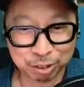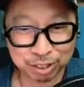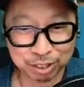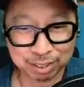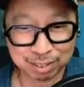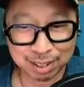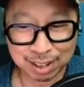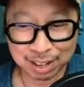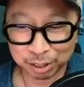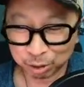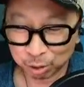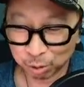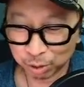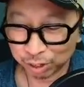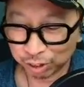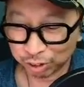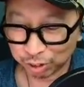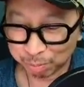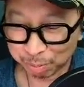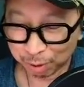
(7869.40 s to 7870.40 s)
this last
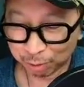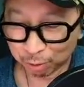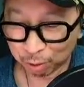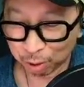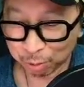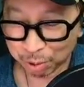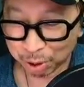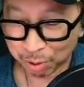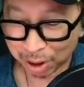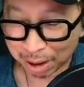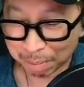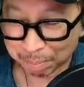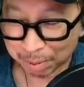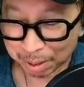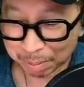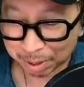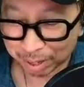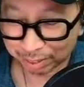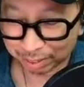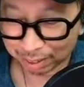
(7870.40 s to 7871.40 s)
question before we wrap
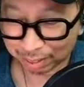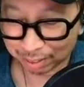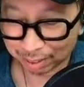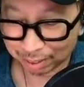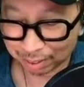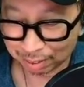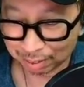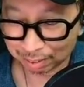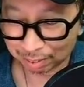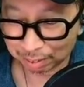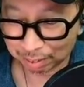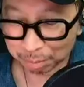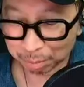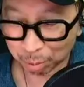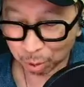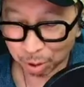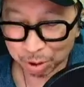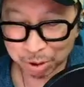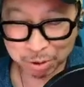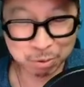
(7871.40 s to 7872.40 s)
up, because I think this is an
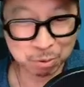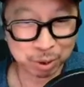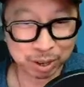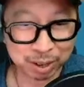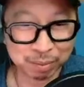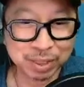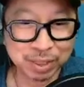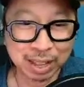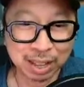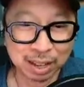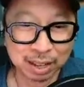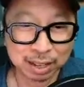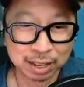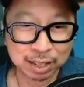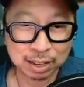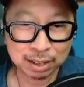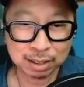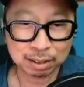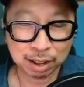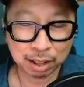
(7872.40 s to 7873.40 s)
important one.
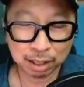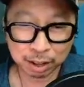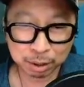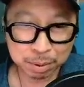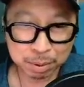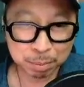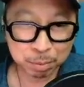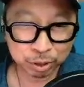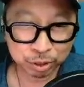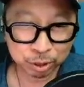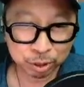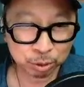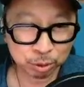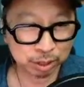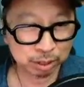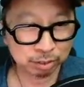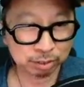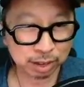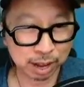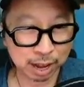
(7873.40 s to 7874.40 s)
A lot of people want to know,
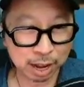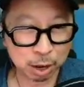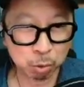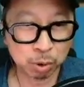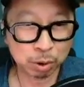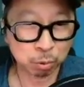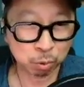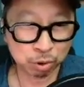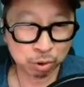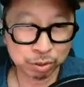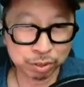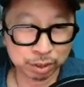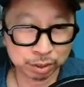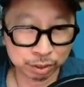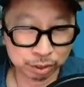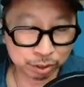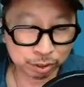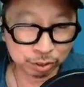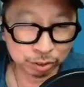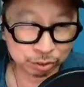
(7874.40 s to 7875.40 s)
is the A1 worth it?
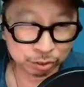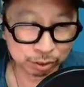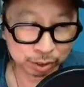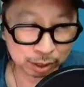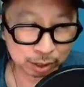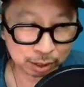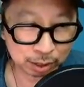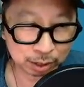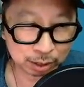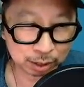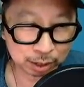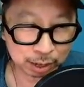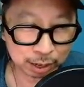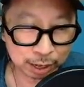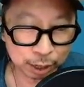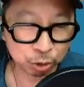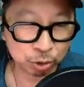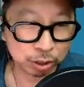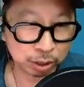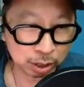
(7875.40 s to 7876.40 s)
This is the
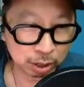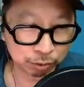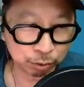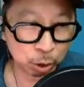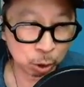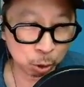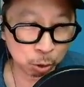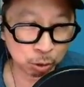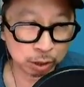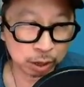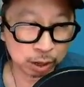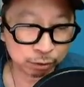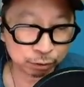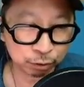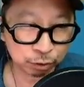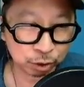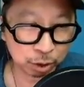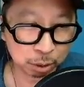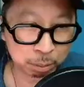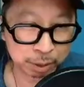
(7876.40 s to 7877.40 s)
entry-level OLED
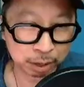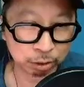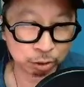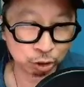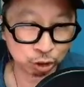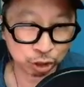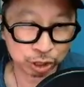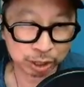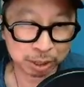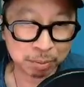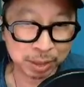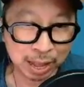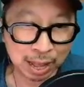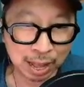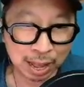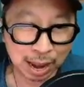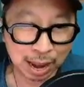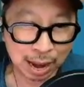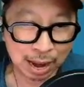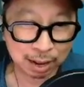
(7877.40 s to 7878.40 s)
from LG.
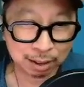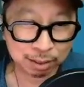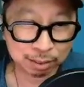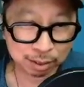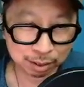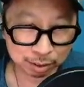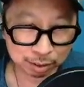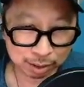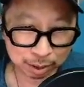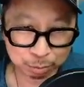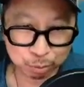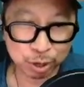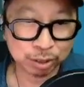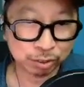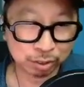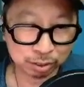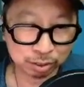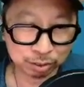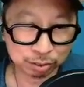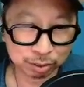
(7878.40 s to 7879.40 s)
And
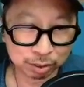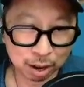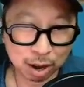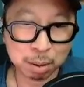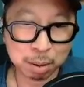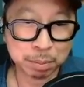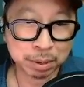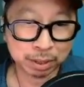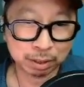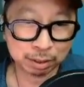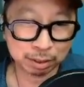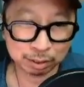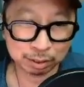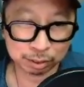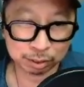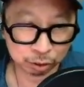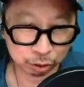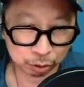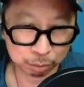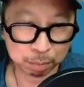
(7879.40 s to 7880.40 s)
Preston's comment is
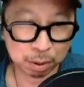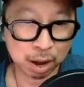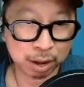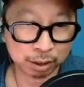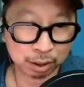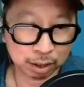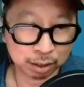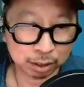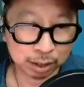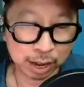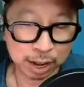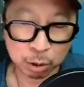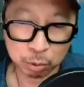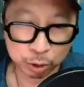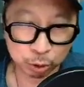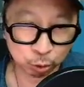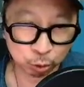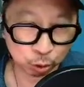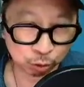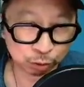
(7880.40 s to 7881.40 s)
spot on. A1
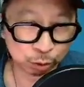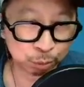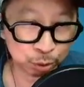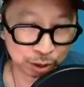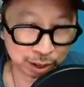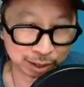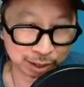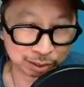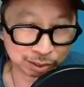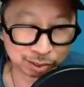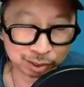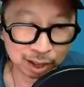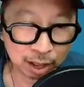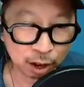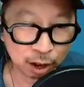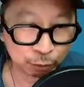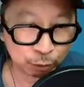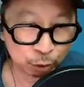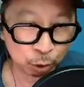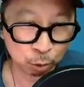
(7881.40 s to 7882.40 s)
is overpriced.
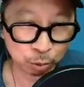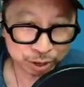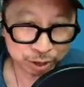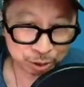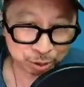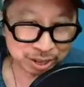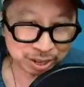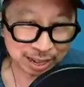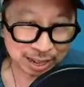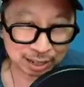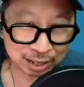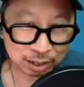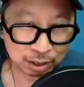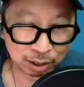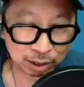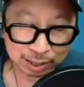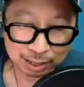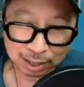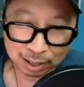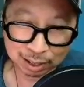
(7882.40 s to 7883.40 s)
For what you're getting,
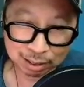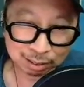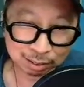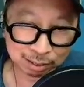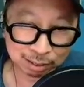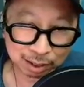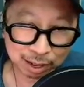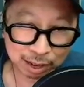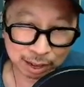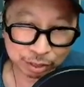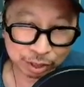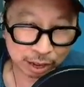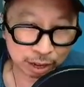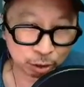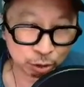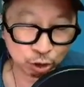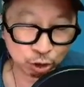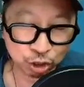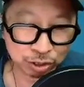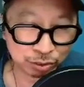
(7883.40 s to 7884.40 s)
get the
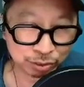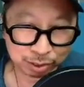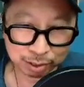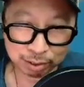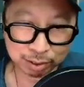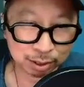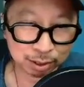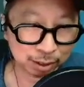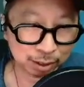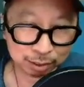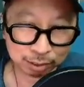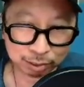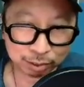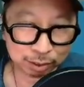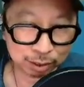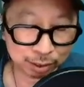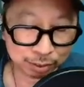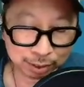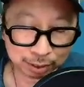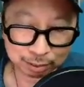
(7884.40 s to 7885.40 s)
LG C10
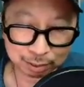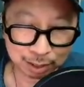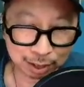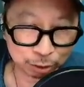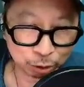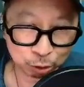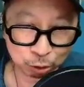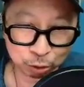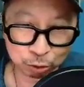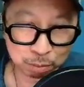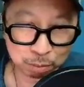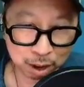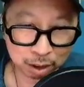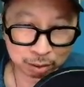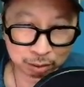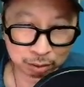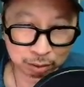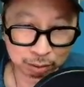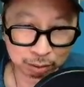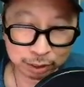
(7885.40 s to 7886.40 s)
instead. That's last year's
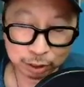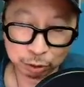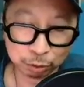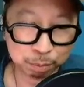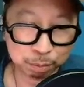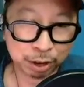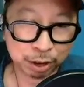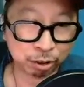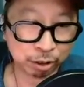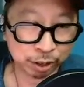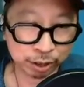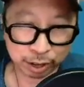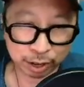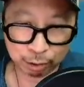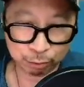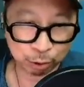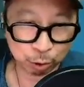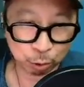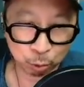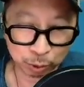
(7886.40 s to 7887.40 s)
model. It is better in
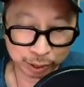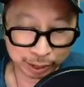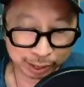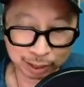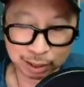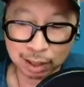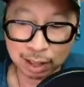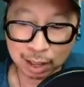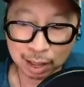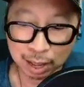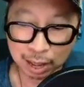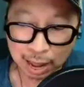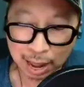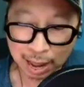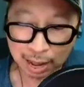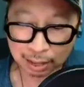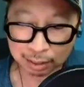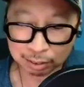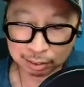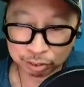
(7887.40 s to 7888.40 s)
every way.
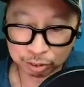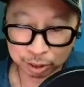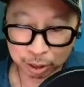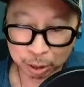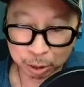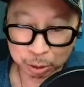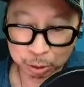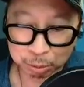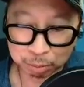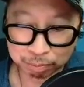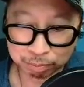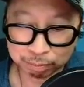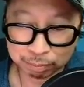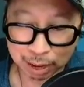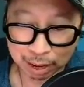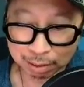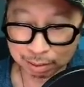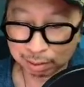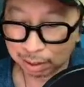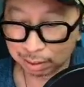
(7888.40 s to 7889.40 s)
And so
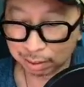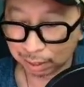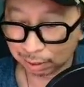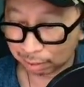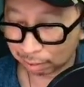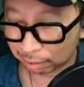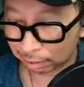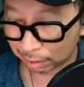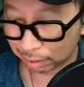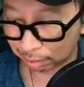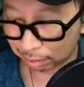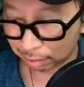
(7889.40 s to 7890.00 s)
I think that's it.